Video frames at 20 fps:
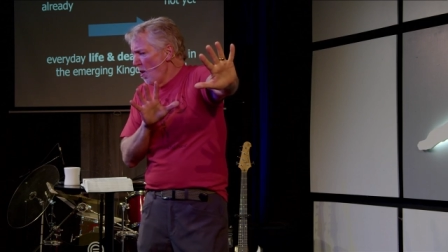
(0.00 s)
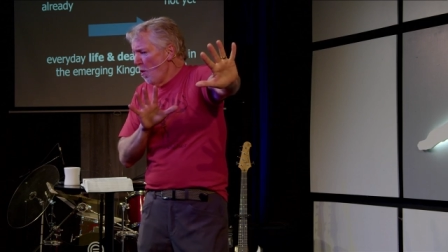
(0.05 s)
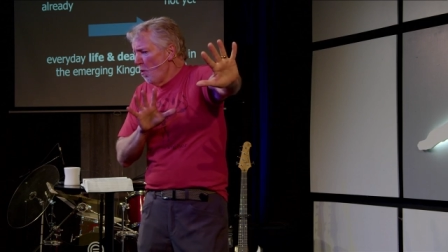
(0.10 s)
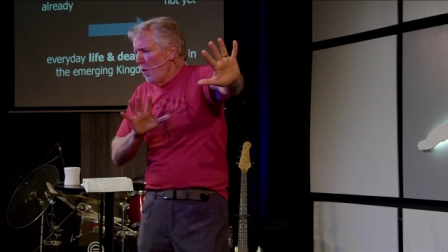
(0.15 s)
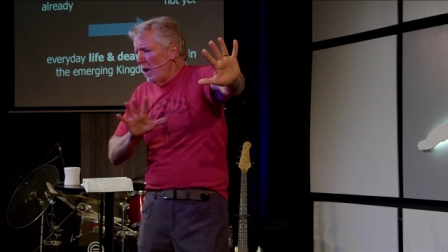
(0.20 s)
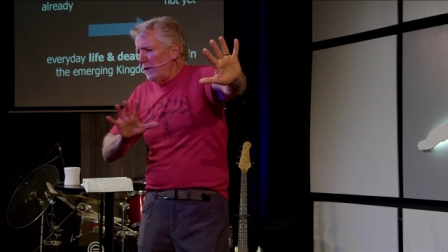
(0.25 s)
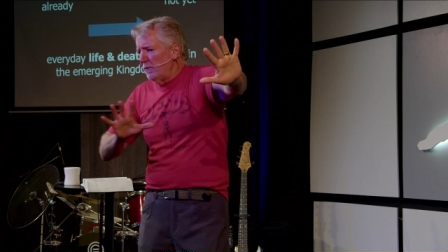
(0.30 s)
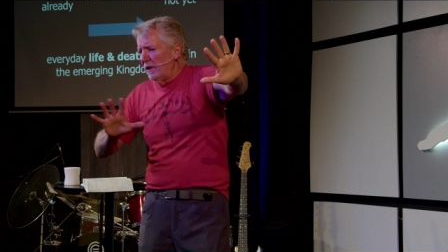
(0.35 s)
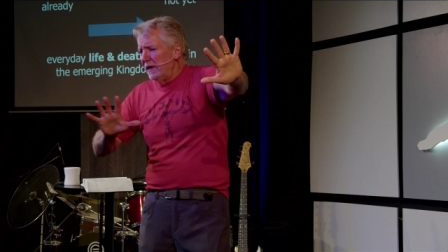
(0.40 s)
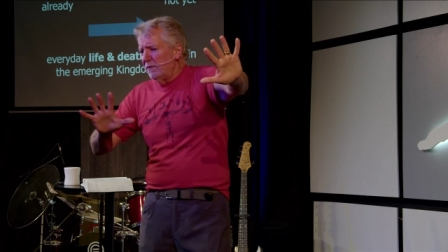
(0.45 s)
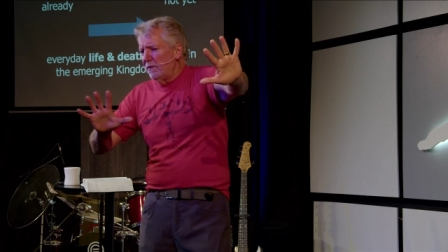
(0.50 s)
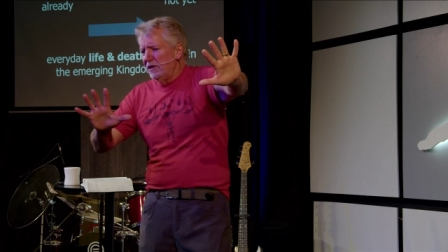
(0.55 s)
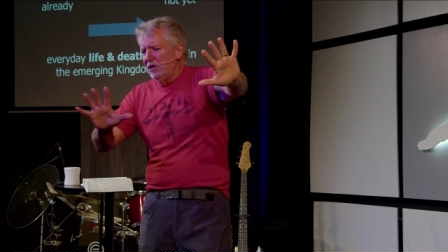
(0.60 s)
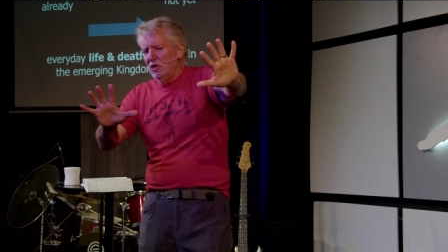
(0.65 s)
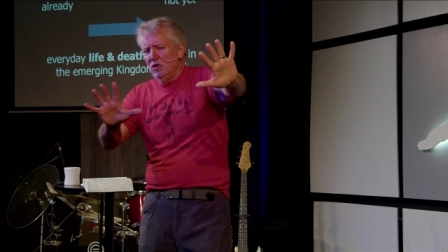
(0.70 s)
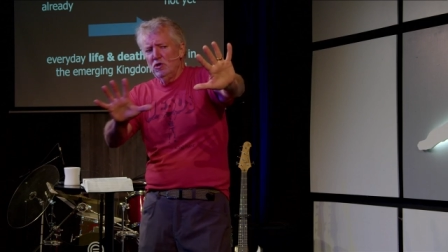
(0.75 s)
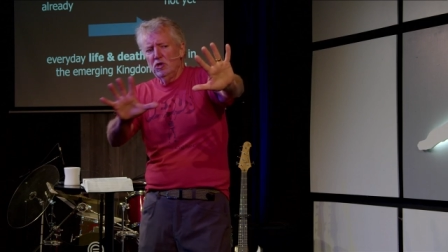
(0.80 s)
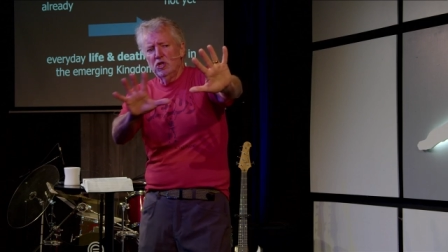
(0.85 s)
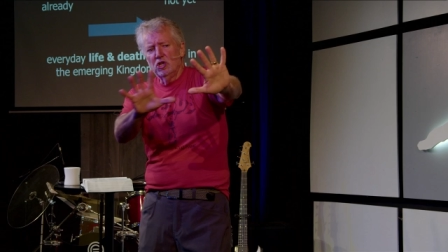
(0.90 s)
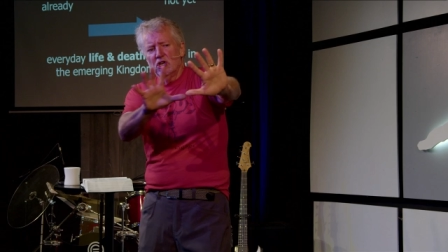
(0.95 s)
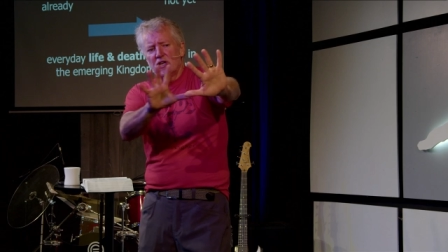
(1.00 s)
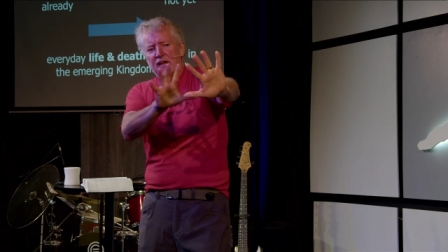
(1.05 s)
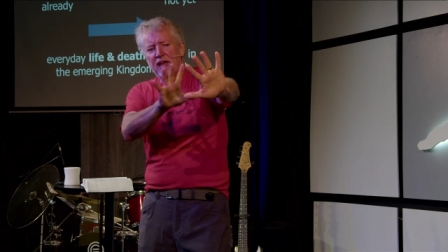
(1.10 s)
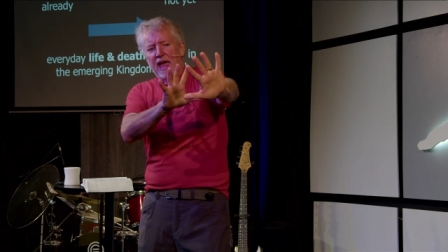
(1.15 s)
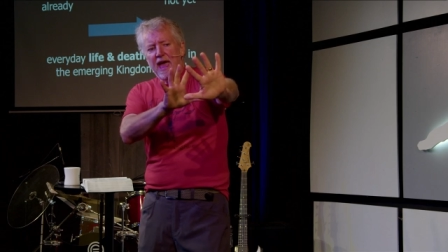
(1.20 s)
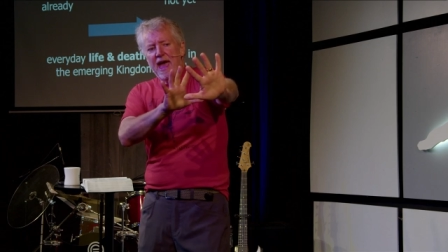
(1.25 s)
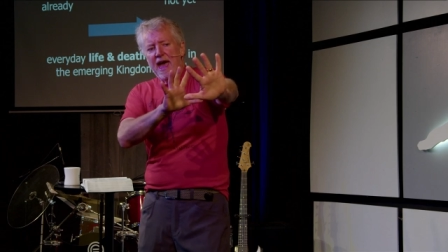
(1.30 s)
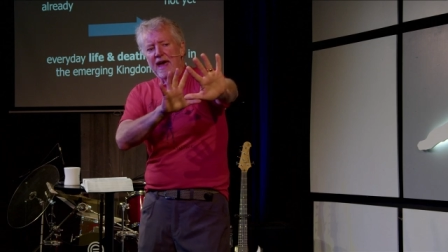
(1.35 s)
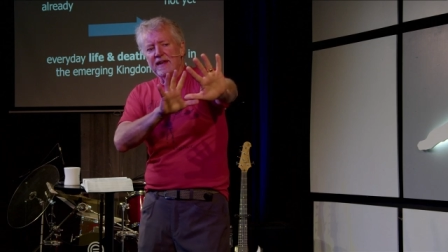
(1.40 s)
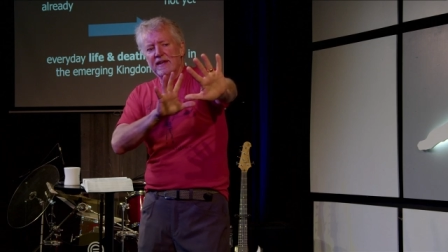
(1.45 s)
When, when, when you
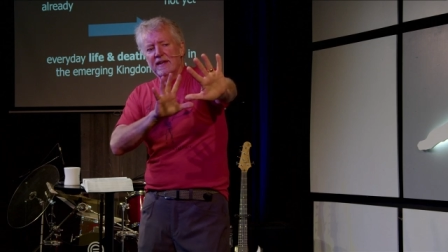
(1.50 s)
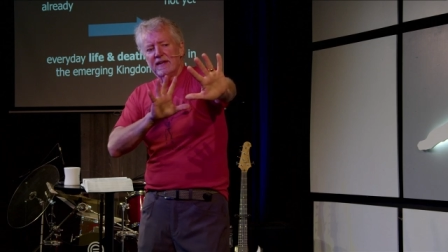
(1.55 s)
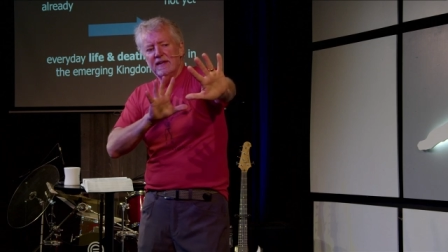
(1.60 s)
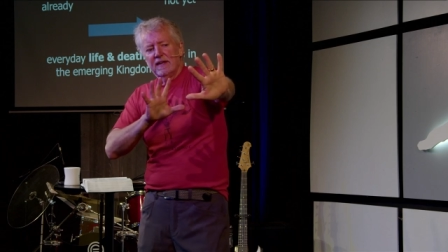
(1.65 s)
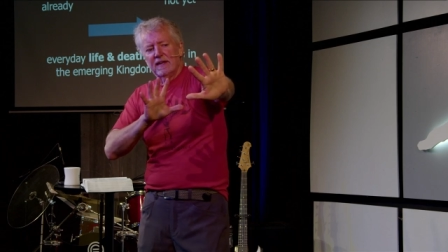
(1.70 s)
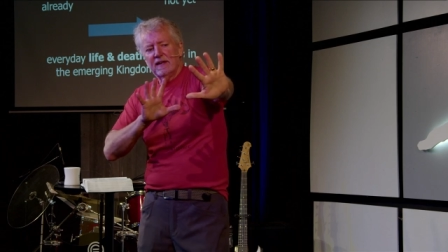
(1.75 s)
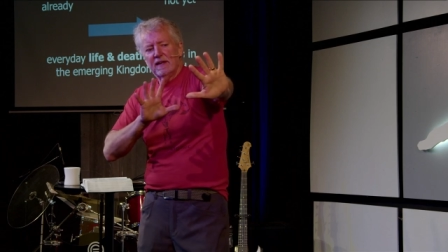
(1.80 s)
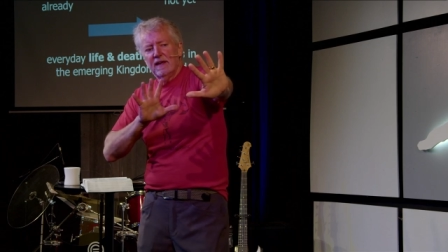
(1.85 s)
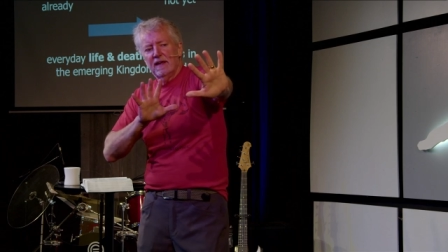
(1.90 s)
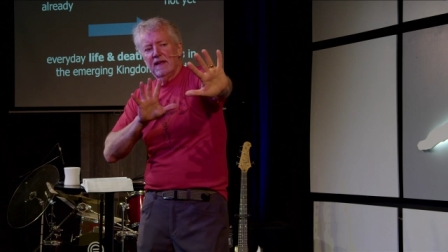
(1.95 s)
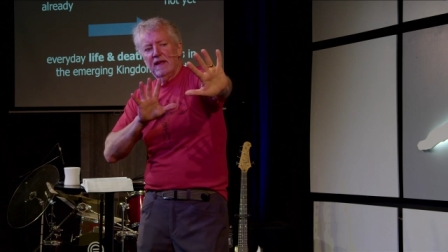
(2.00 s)
look at,